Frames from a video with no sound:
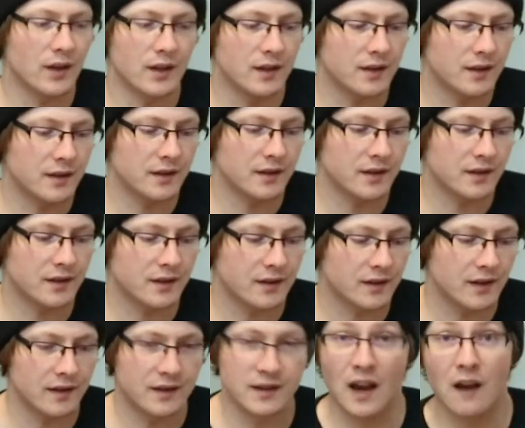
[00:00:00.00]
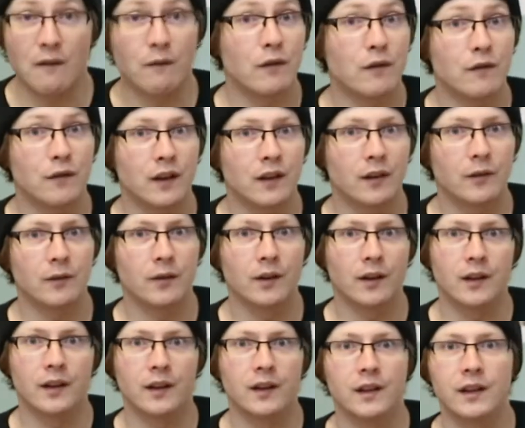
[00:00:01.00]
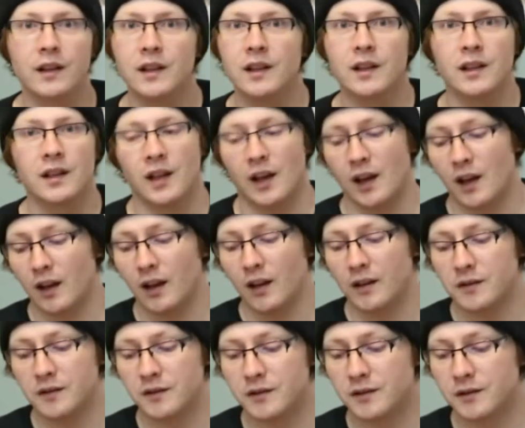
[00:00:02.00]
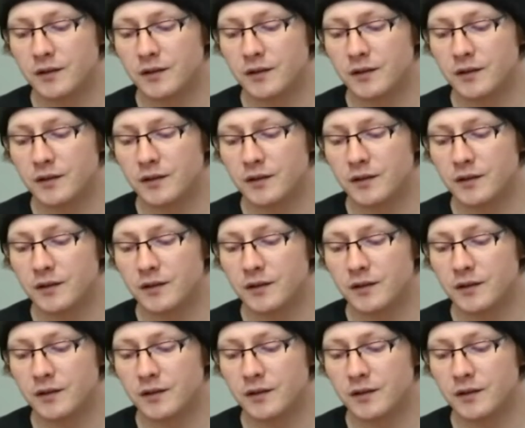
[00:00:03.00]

is everything really, and